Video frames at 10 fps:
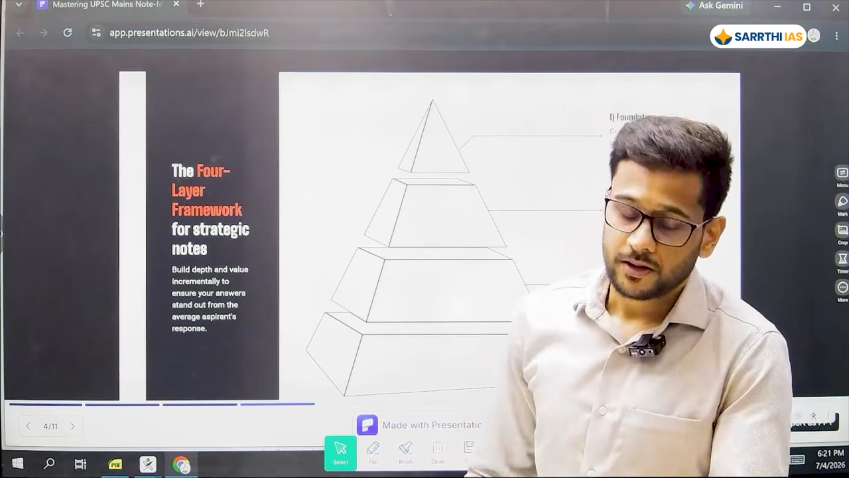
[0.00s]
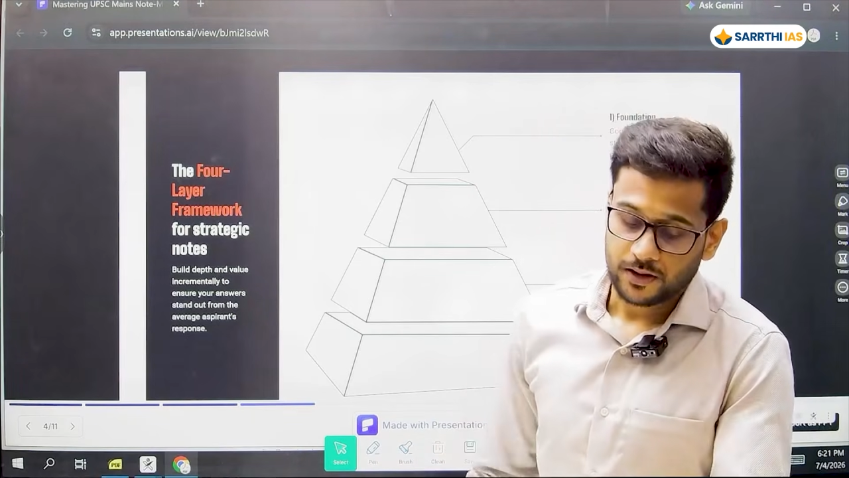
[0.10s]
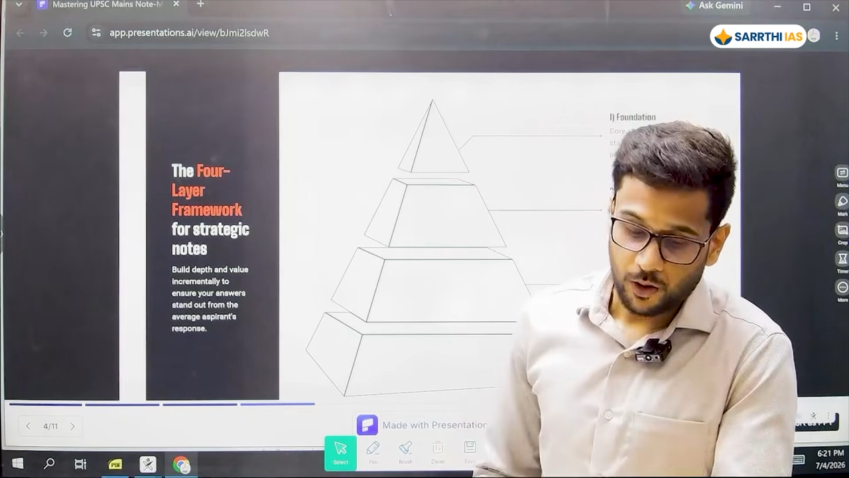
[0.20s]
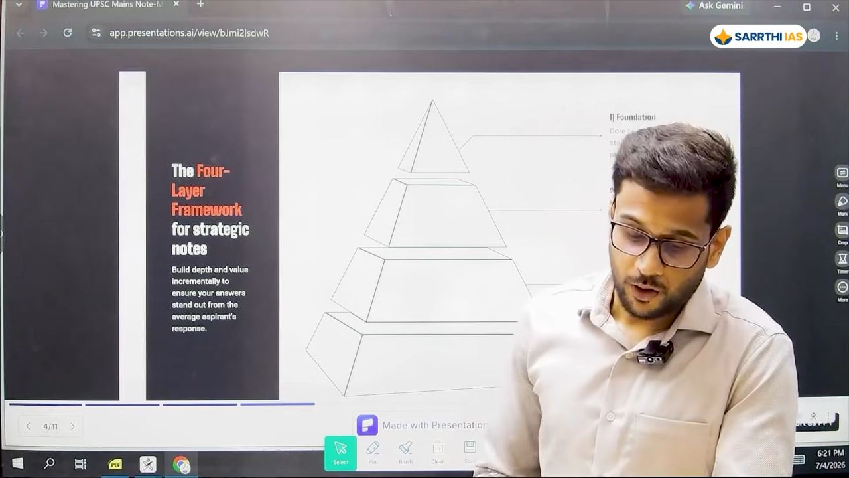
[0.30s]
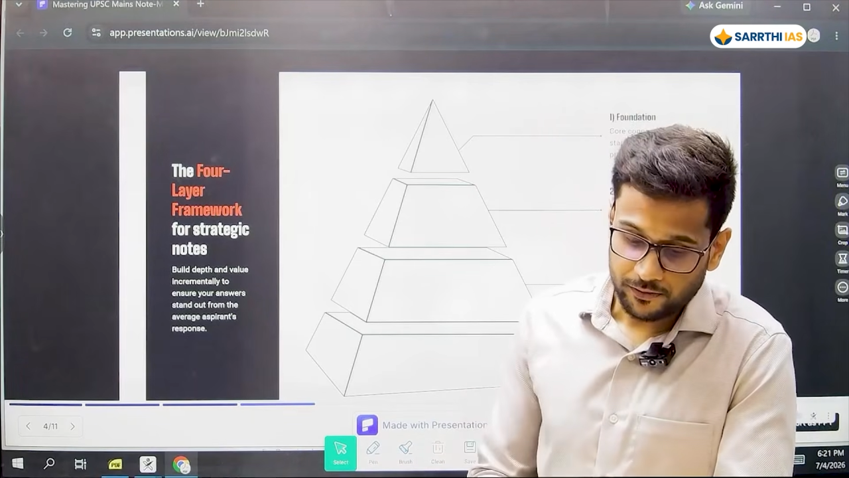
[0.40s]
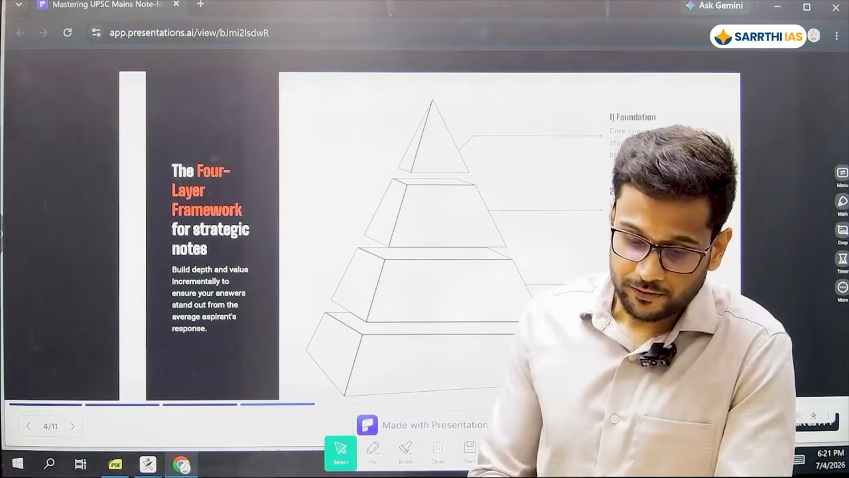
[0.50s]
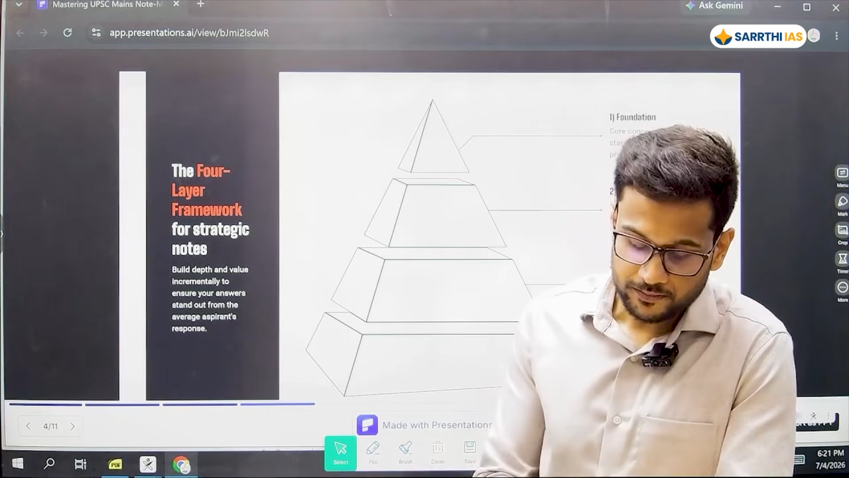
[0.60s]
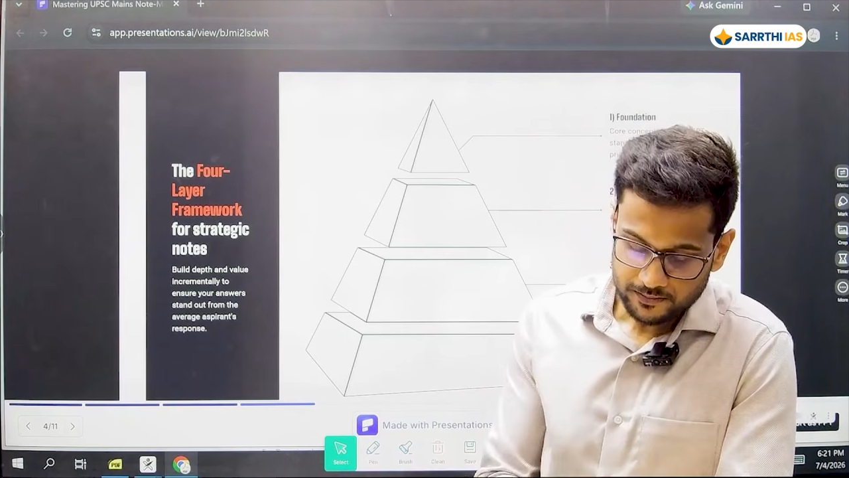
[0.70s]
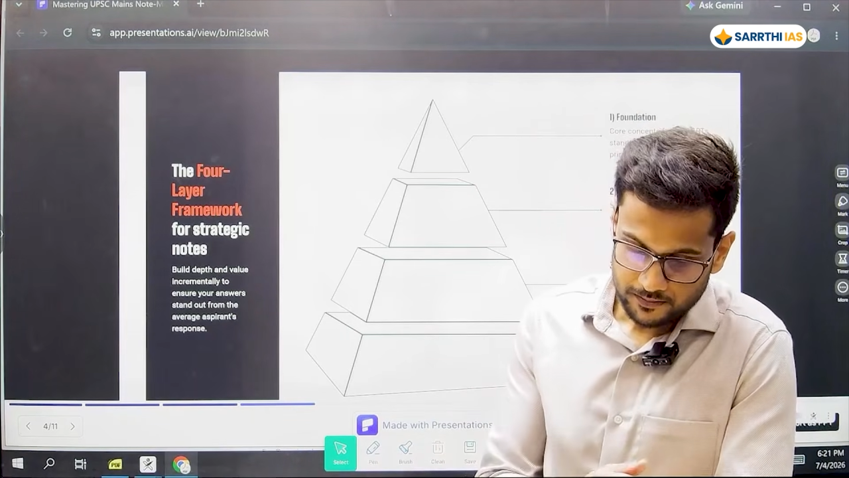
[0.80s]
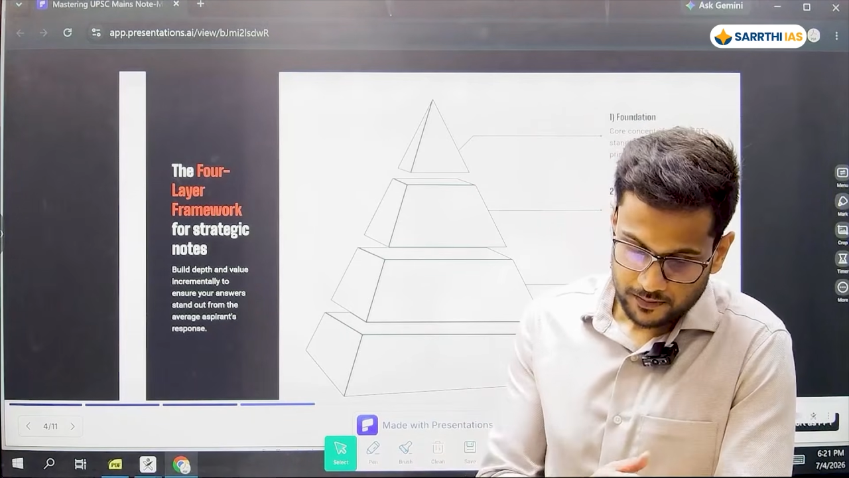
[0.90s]
of
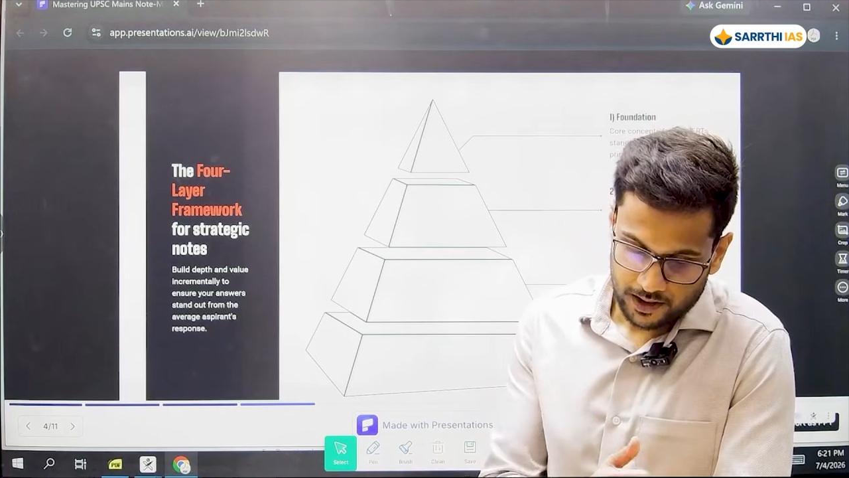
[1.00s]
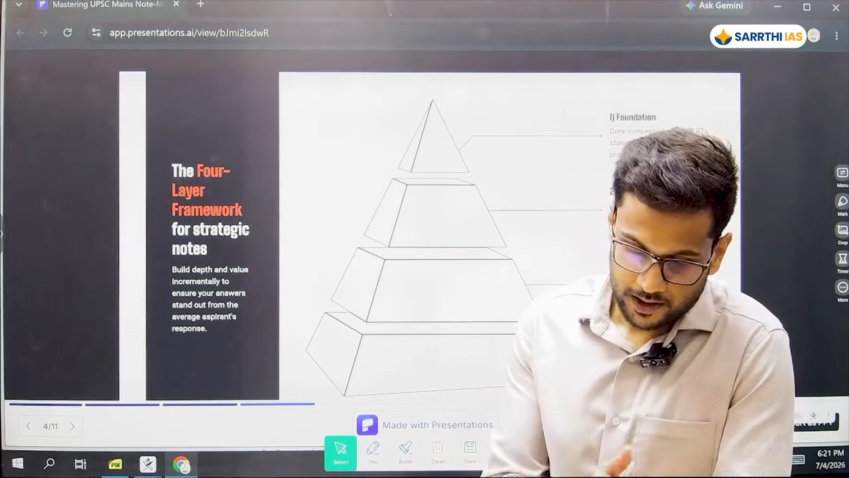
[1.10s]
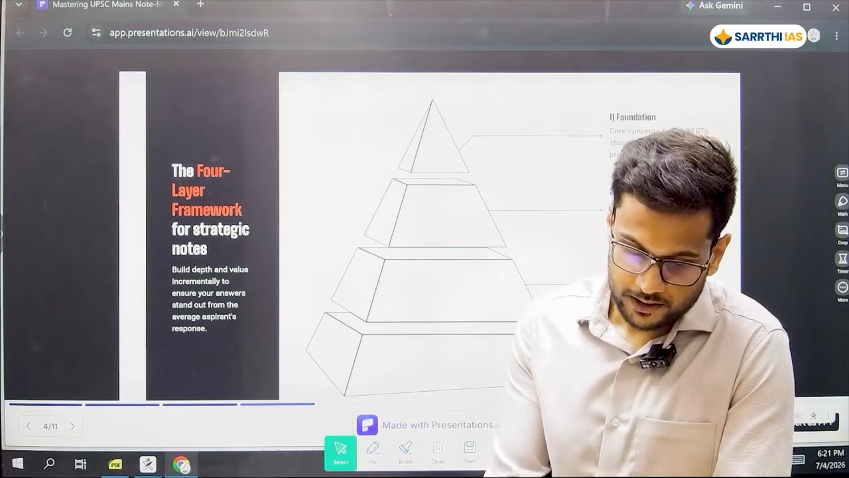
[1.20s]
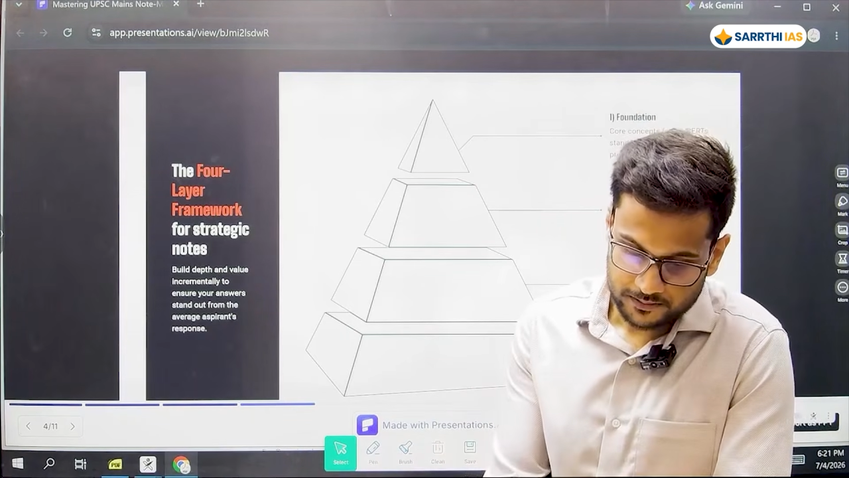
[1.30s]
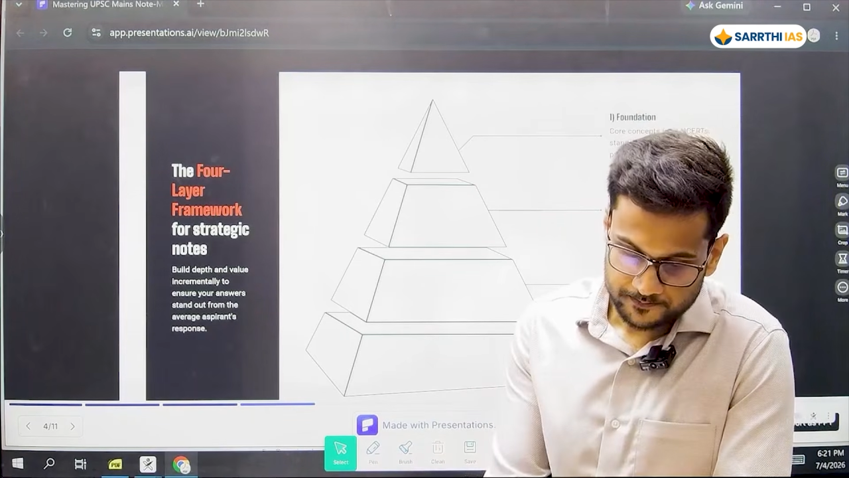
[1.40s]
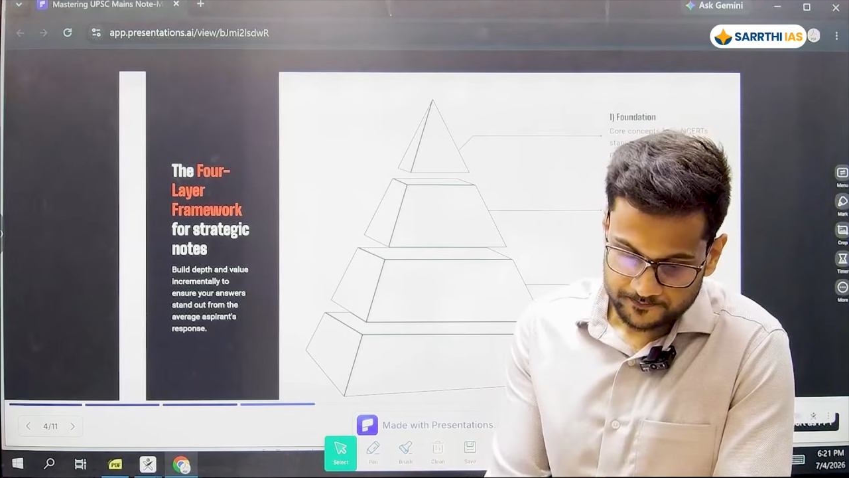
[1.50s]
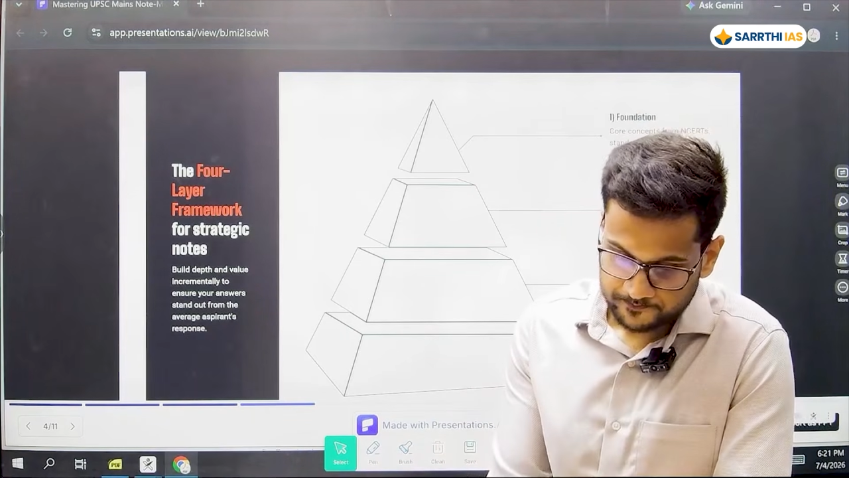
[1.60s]
um,